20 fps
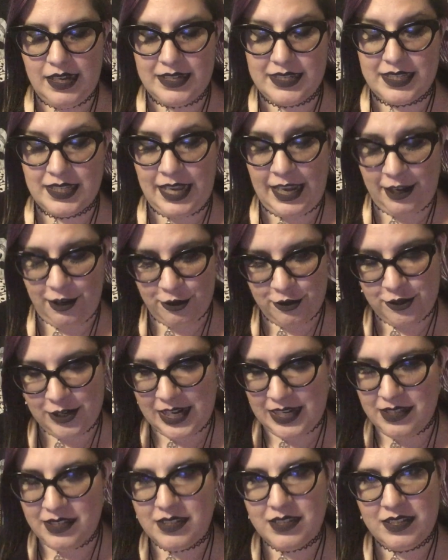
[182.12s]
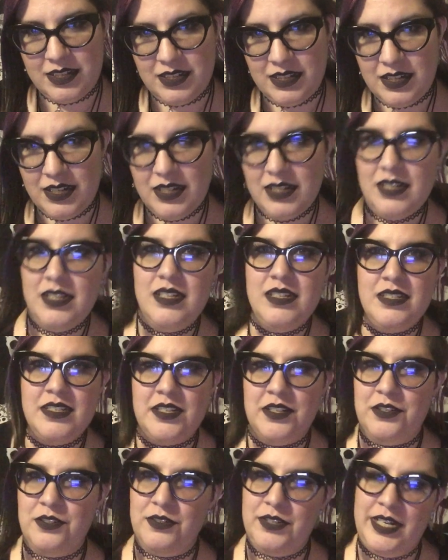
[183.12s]
skater dress,
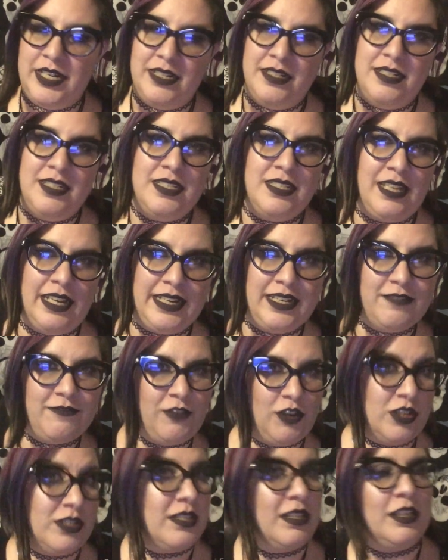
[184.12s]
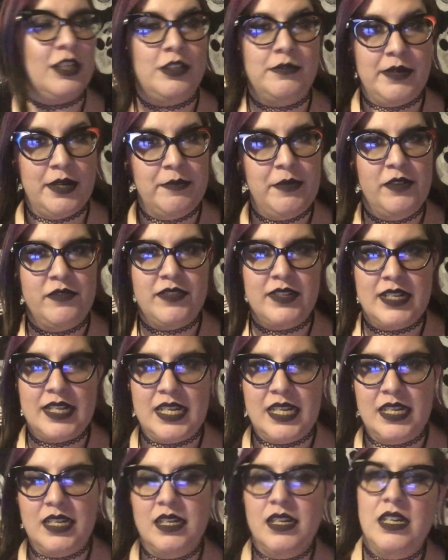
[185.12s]
so it's like falls a little bit above the
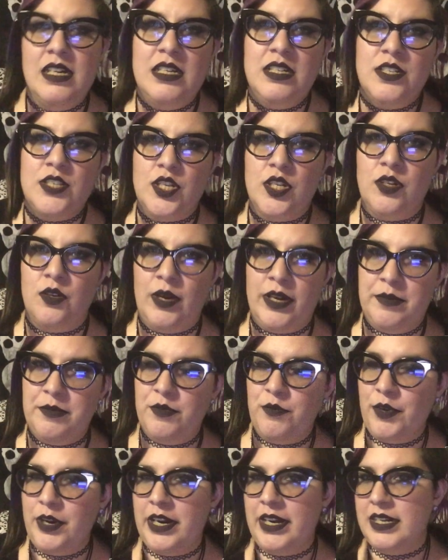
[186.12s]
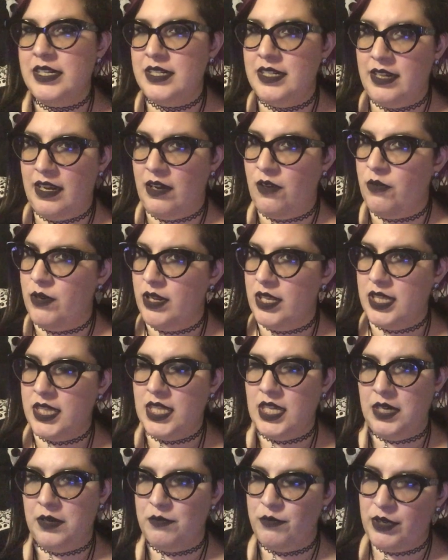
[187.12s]
knee. So I've been wearing it today
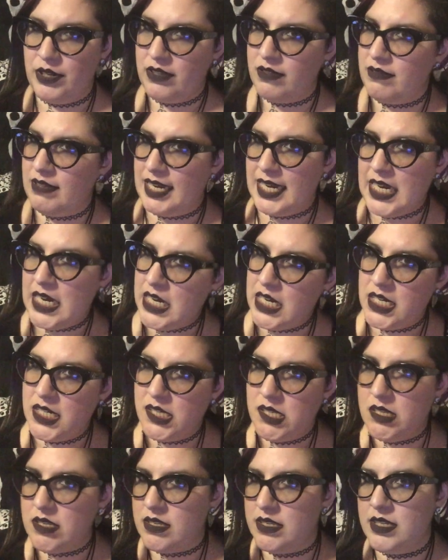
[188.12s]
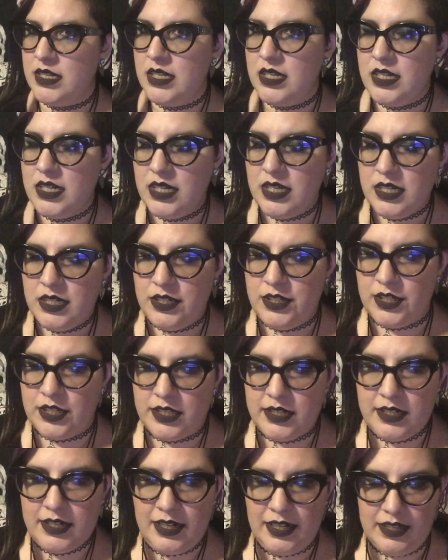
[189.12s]
with leggings,
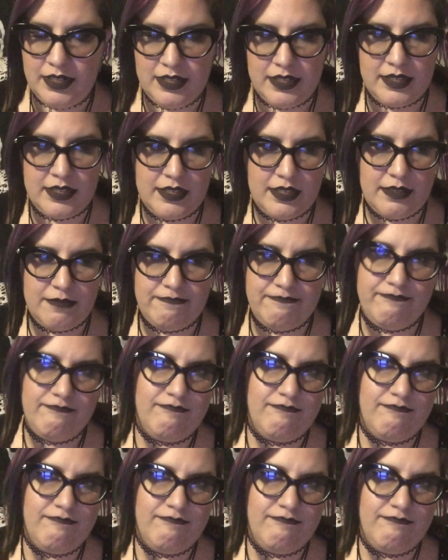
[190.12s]
just because